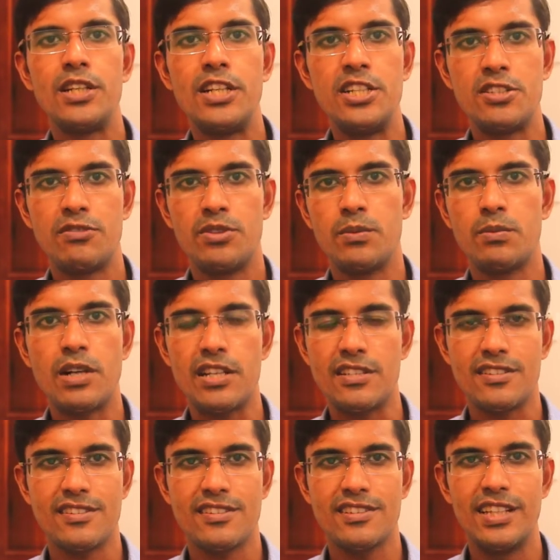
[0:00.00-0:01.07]
interviewing
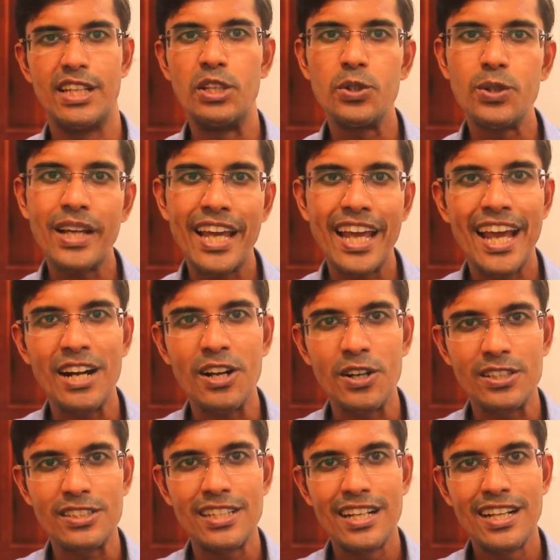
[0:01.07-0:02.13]
process. You
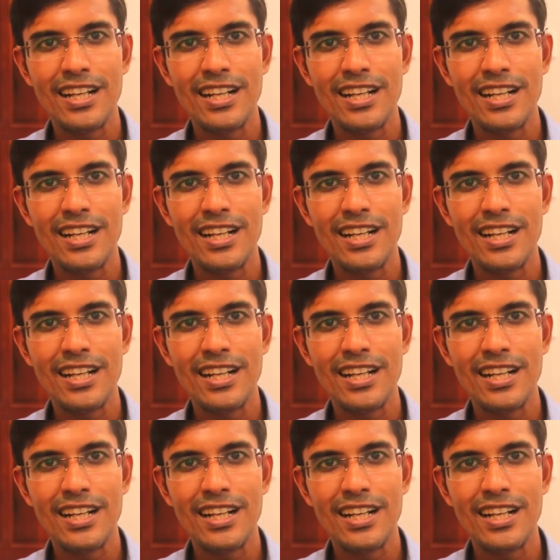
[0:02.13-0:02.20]
cannot